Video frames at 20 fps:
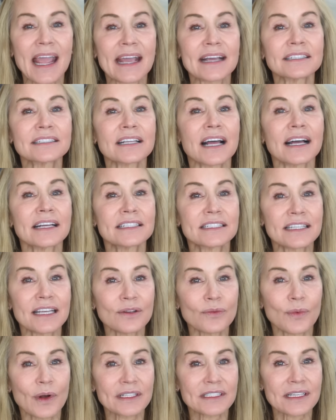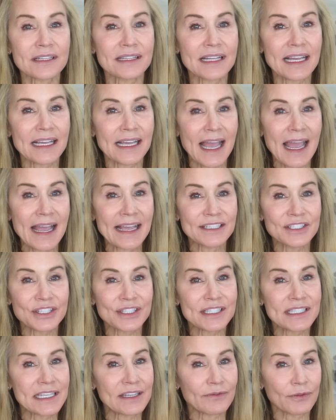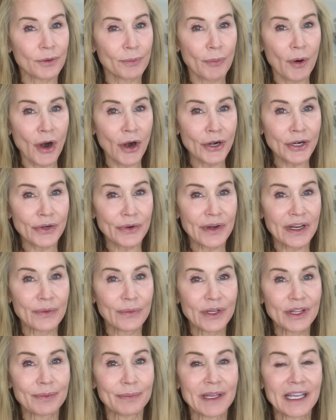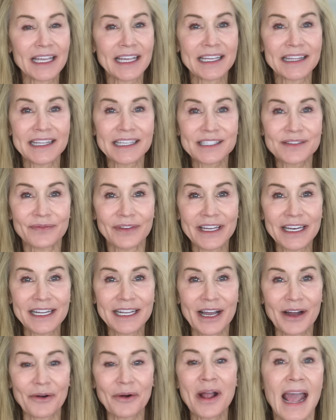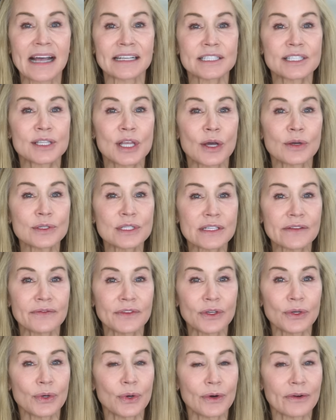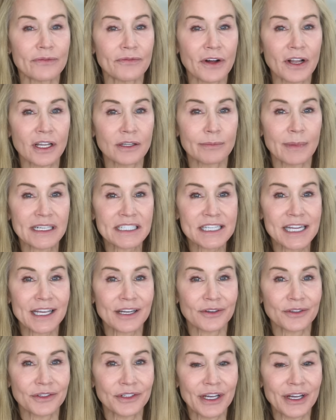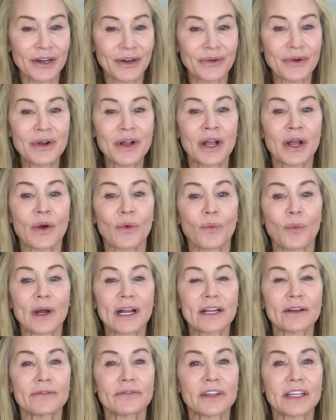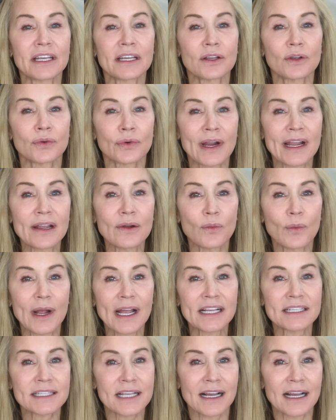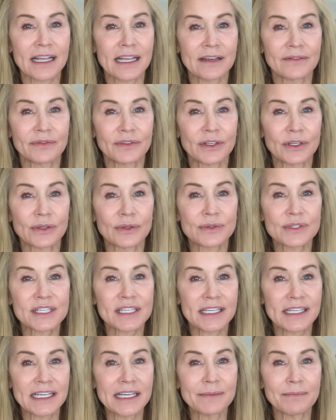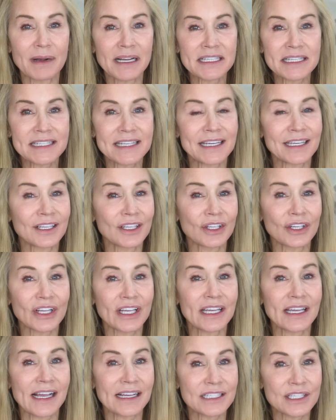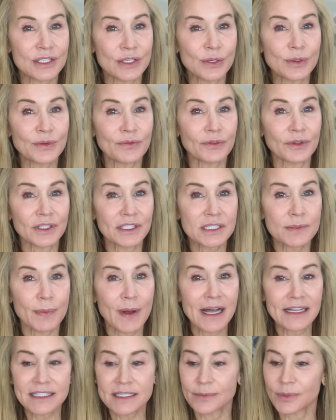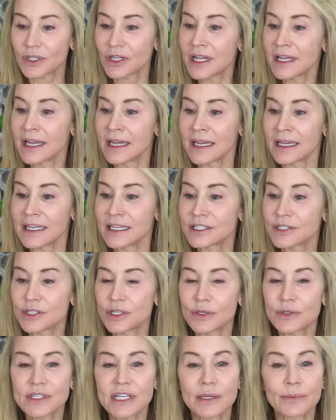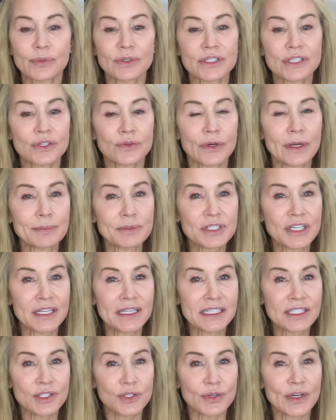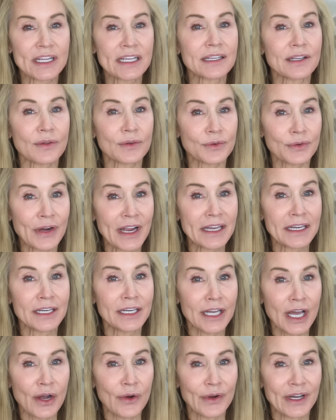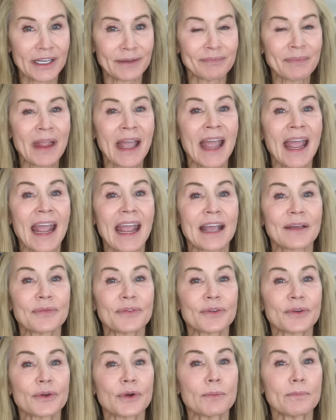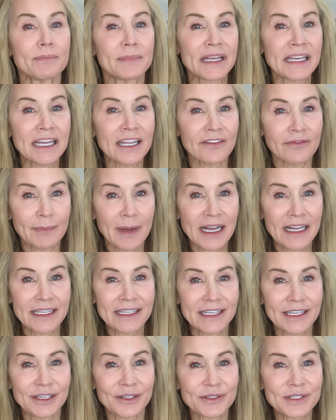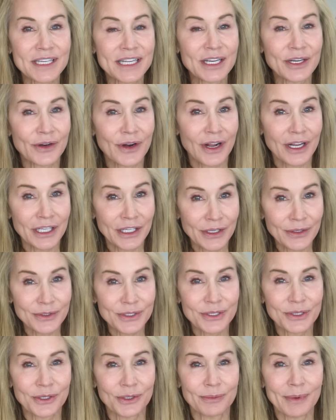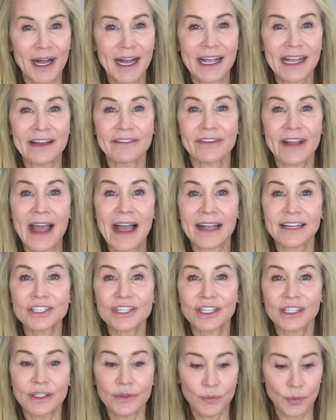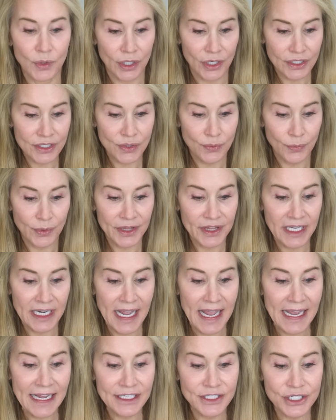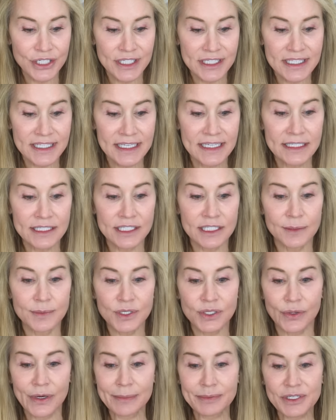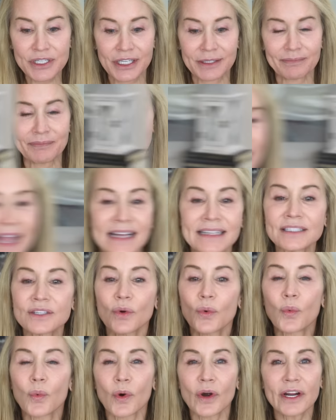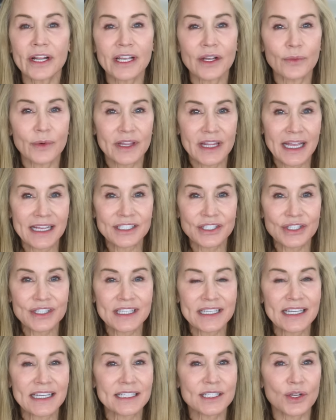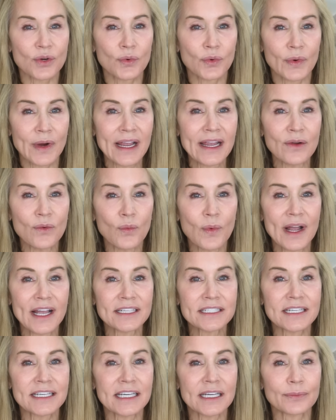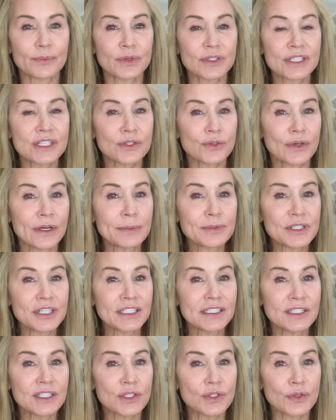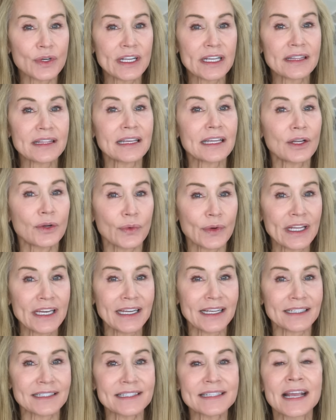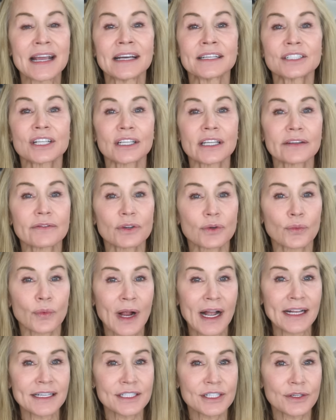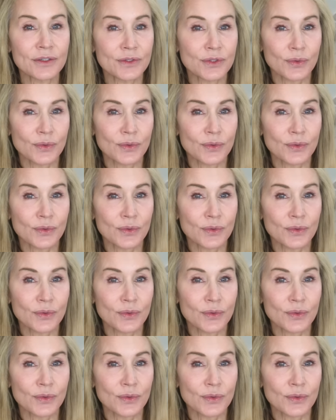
And I did want to thank Agency for partnering with me in this video. As those of you who have followed my channel know, one of the great ways I have used to keep my skin looking as youthful as possible is using prescription strength tretinoin. And through many of my years here on YouTube, I have actually worked with an agency subscription. And working with agency is a great way to get prescription strength ingredients delivered right to your